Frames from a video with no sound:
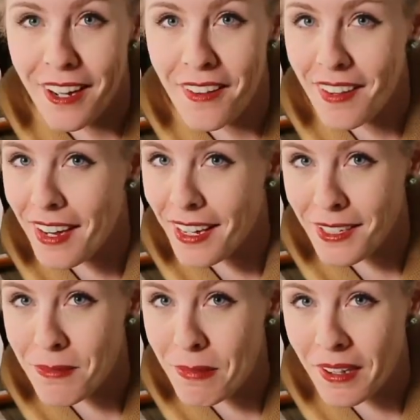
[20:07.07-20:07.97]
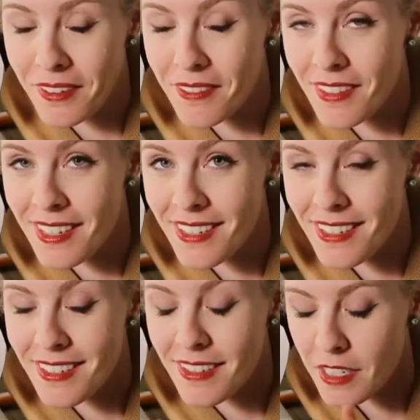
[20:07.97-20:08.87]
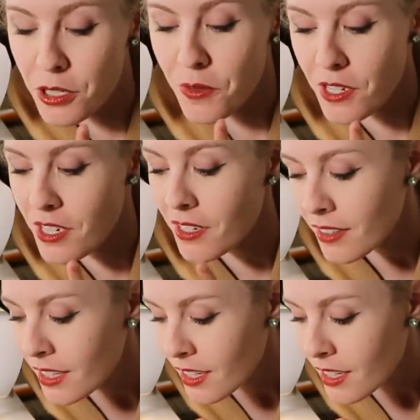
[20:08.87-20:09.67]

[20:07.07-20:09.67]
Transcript: on the next part of this situation.